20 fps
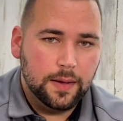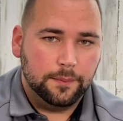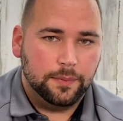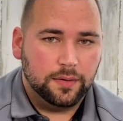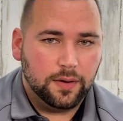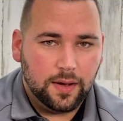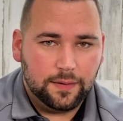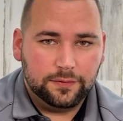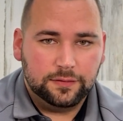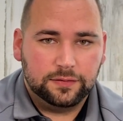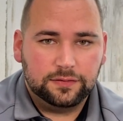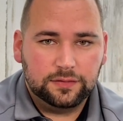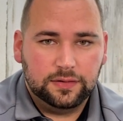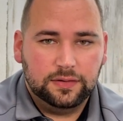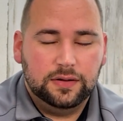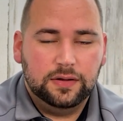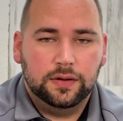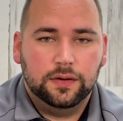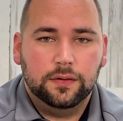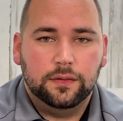But
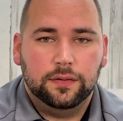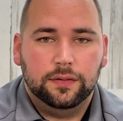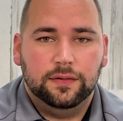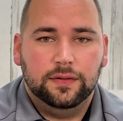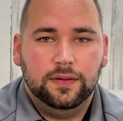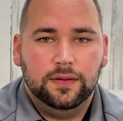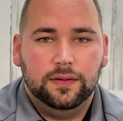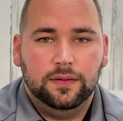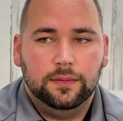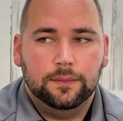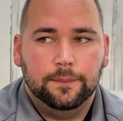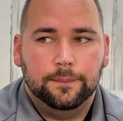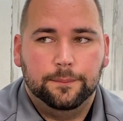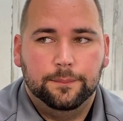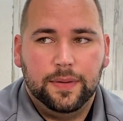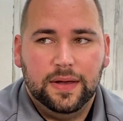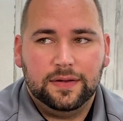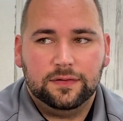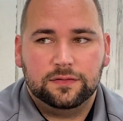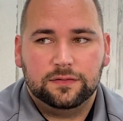obviously here the
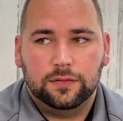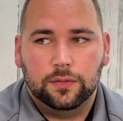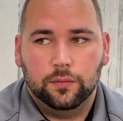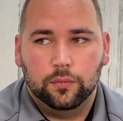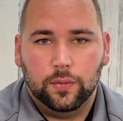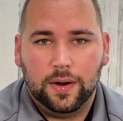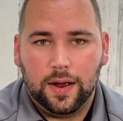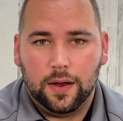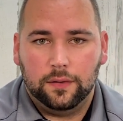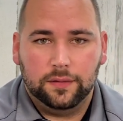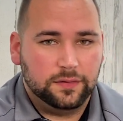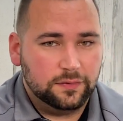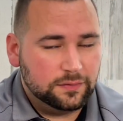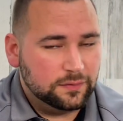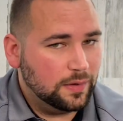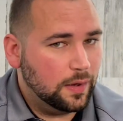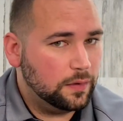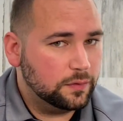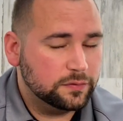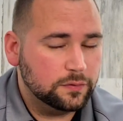best route
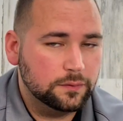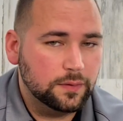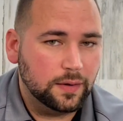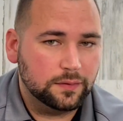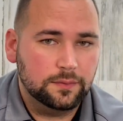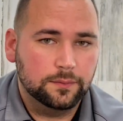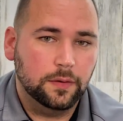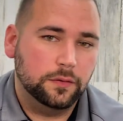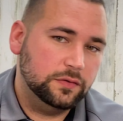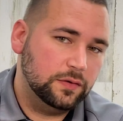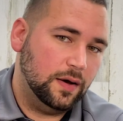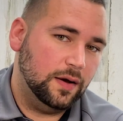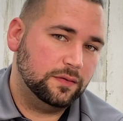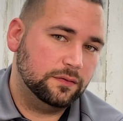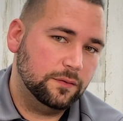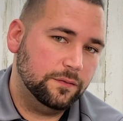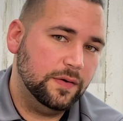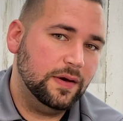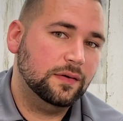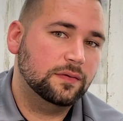is also not the most
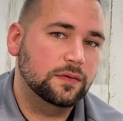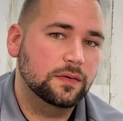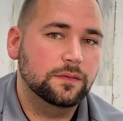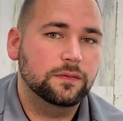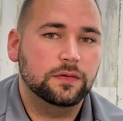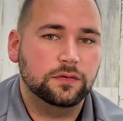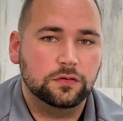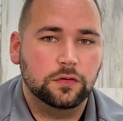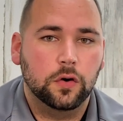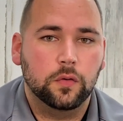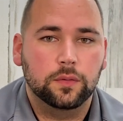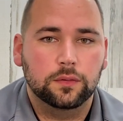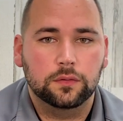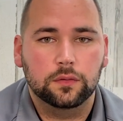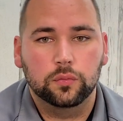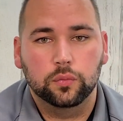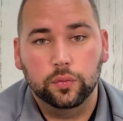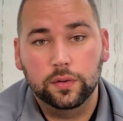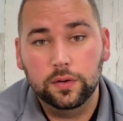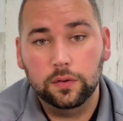cost effective, is going
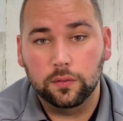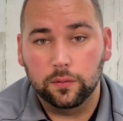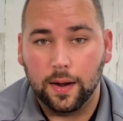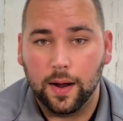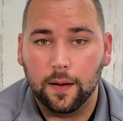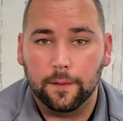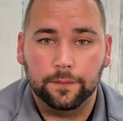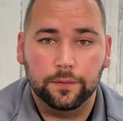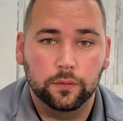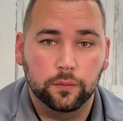the real route,